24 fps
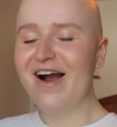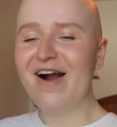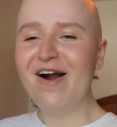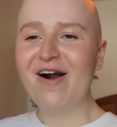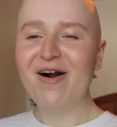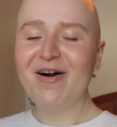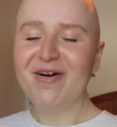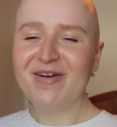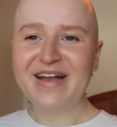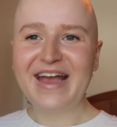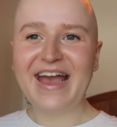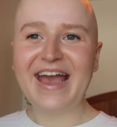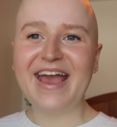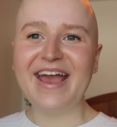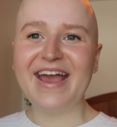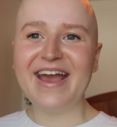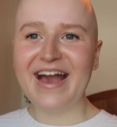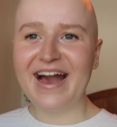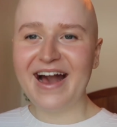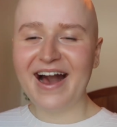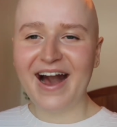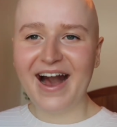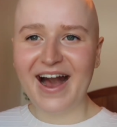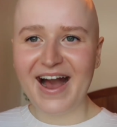
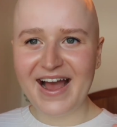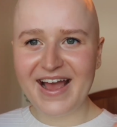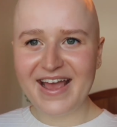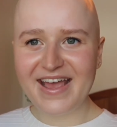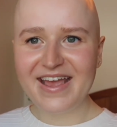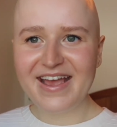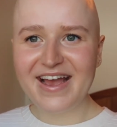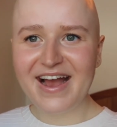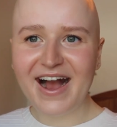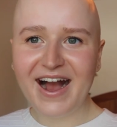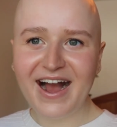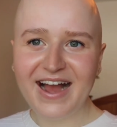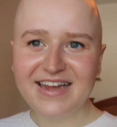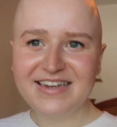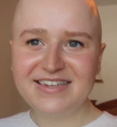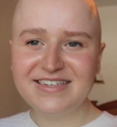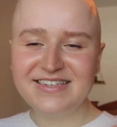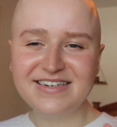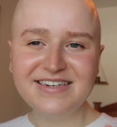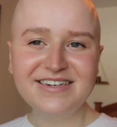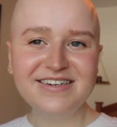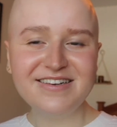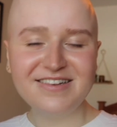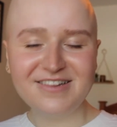Okay, I I
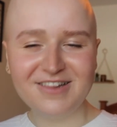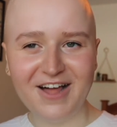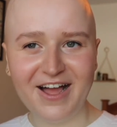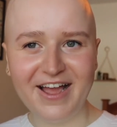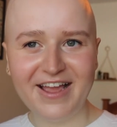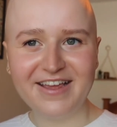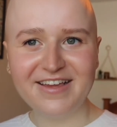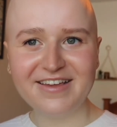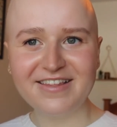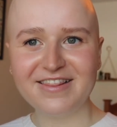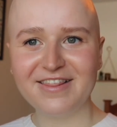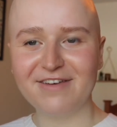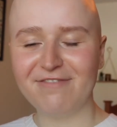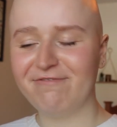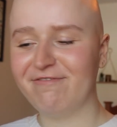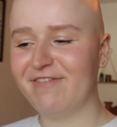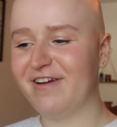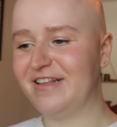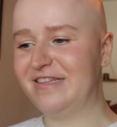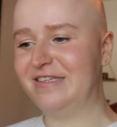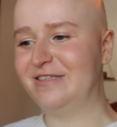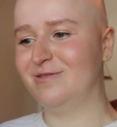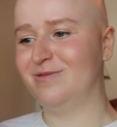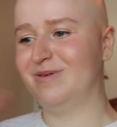didn't like the
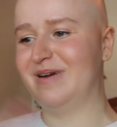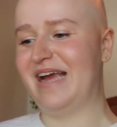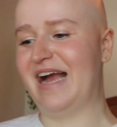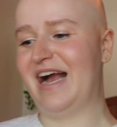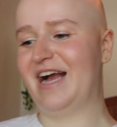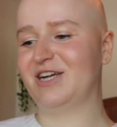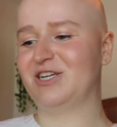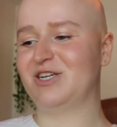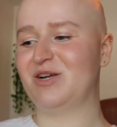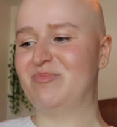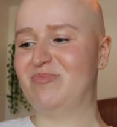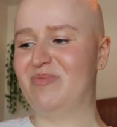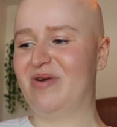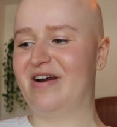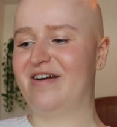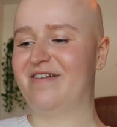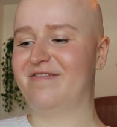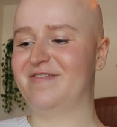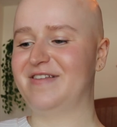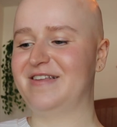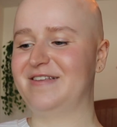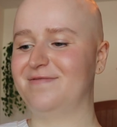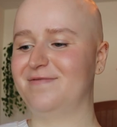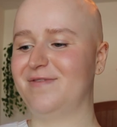friend's reaction part of
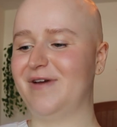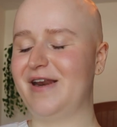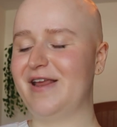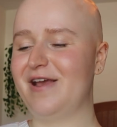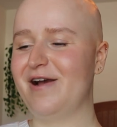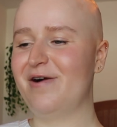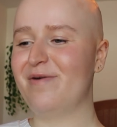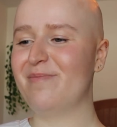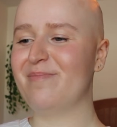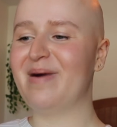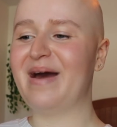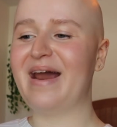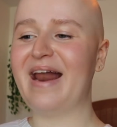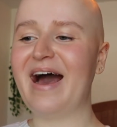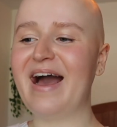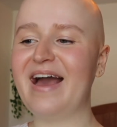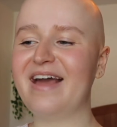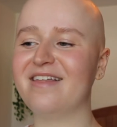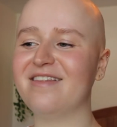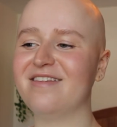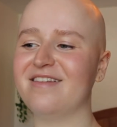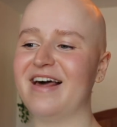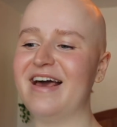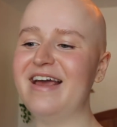this video, but
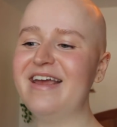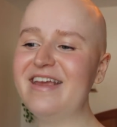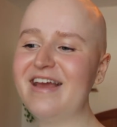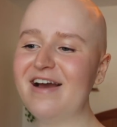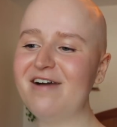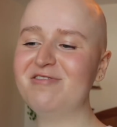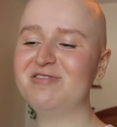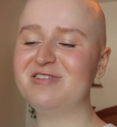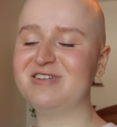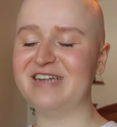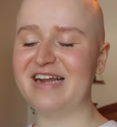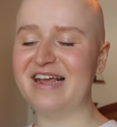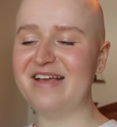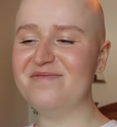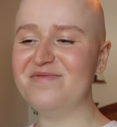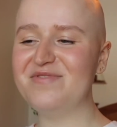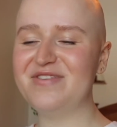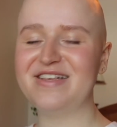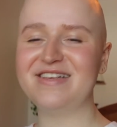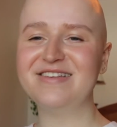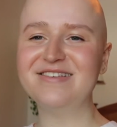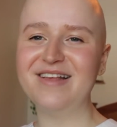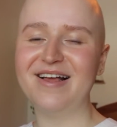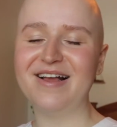I like how James
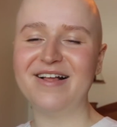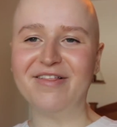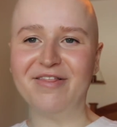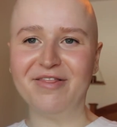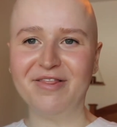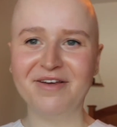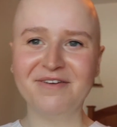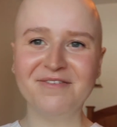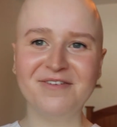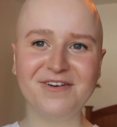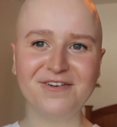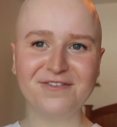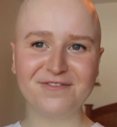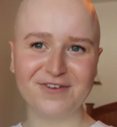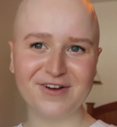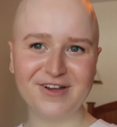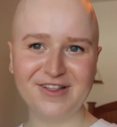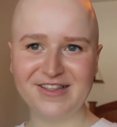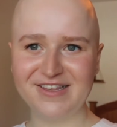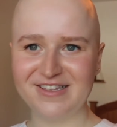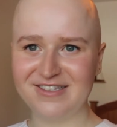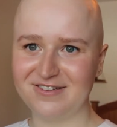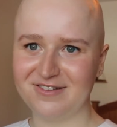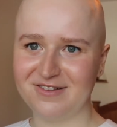is like living for
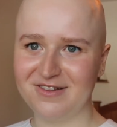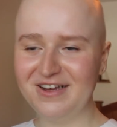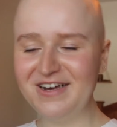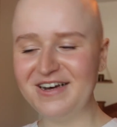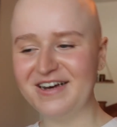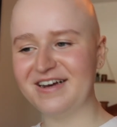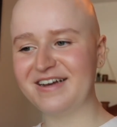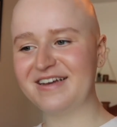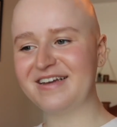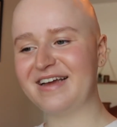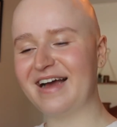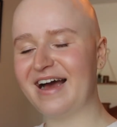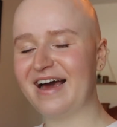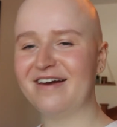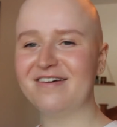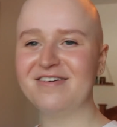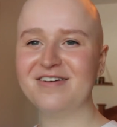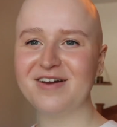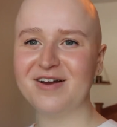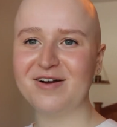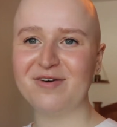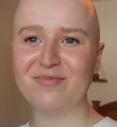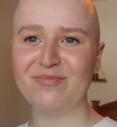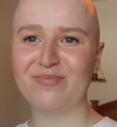this look. I
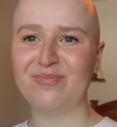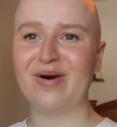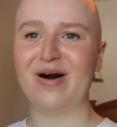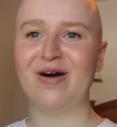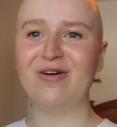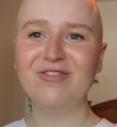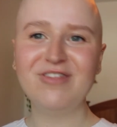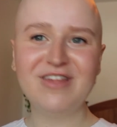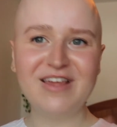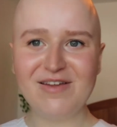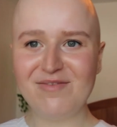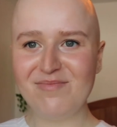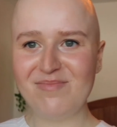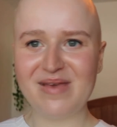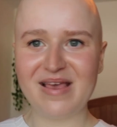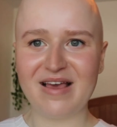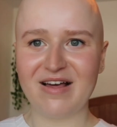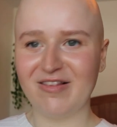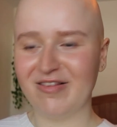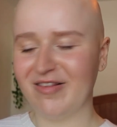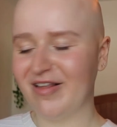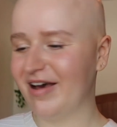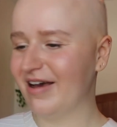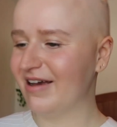don't know, bald can be
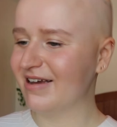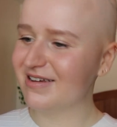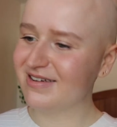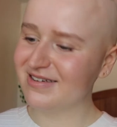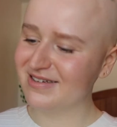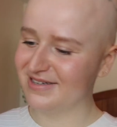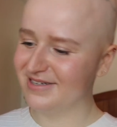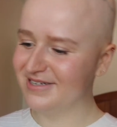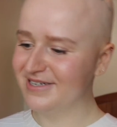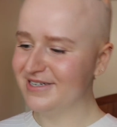a look.